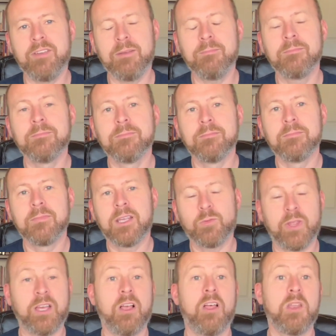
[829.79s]
him. It's
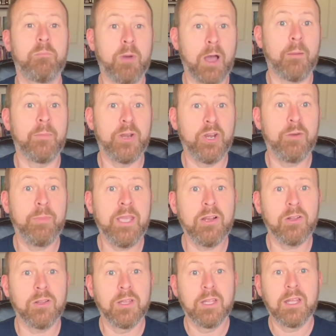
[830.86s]
like called a bombardier
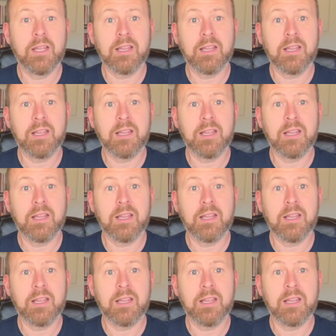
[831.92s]
beetle.